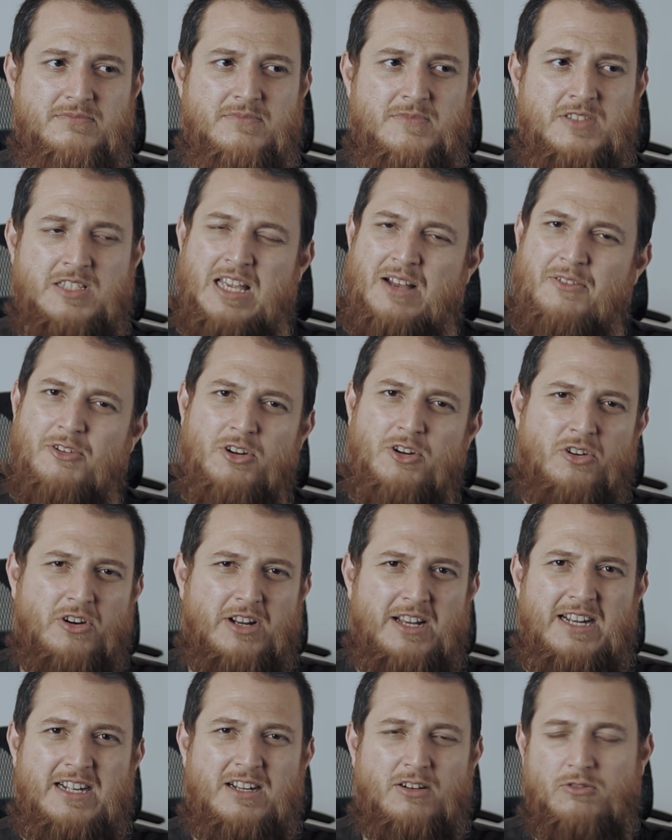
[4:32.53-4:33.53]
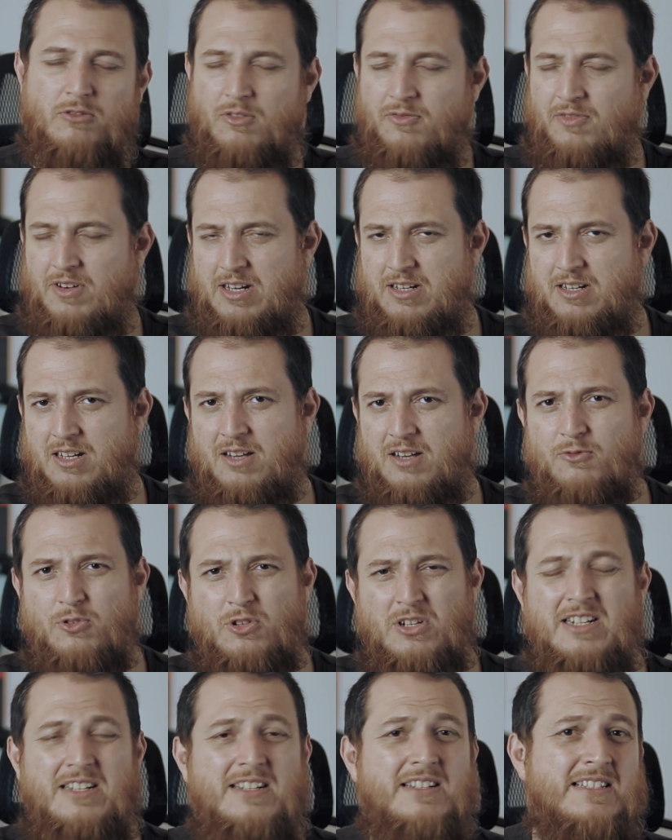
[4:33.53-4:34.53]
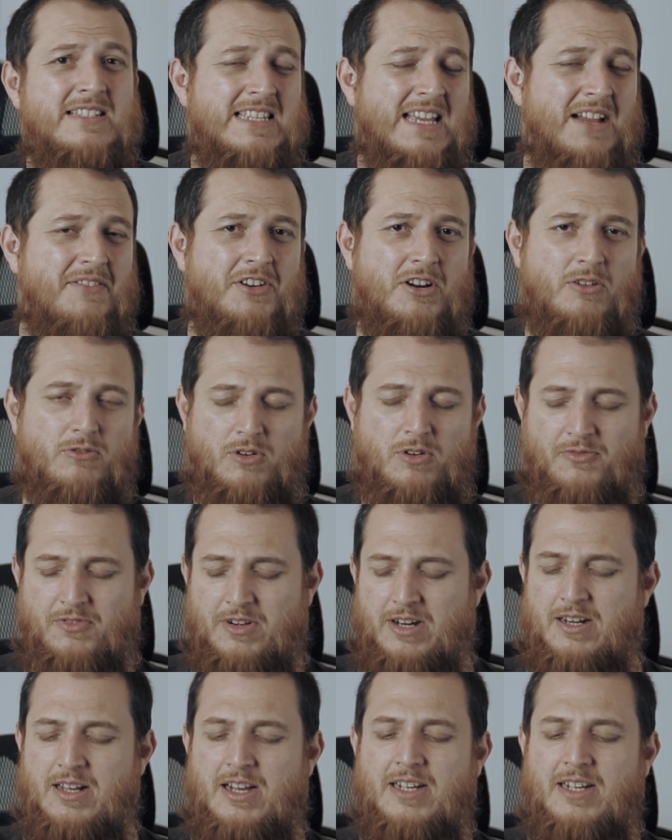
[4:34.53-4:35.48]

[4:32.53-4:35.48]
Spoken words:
7 or 8 out of 10. I would rate it 7 out of 10.